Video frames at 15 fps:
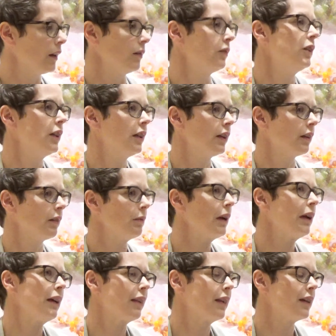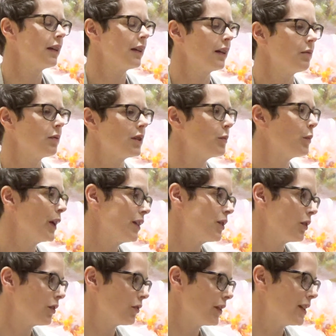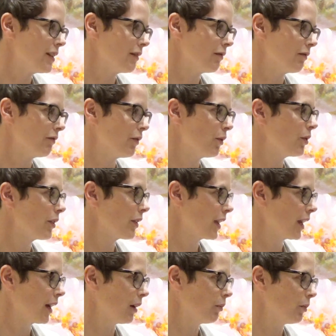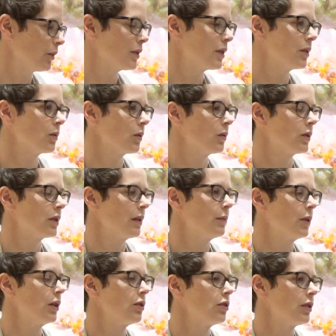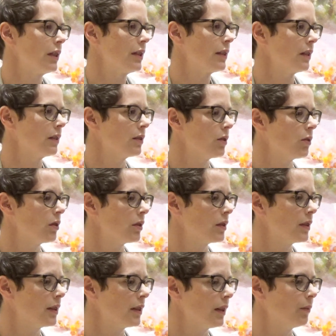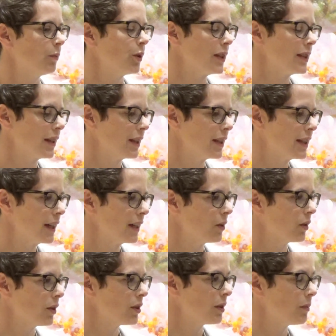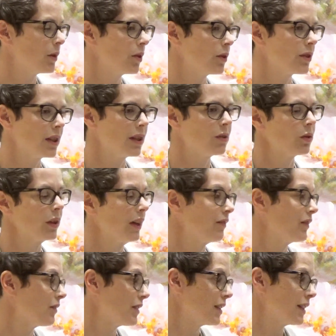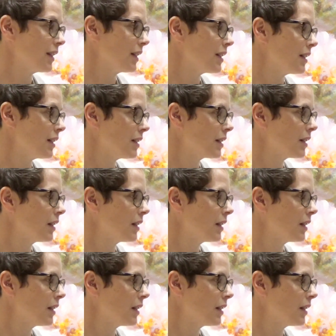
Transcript: Yeah, I think it would depend on the reason for the gap. So some countries are not embracing the technology because they don't have the facilities.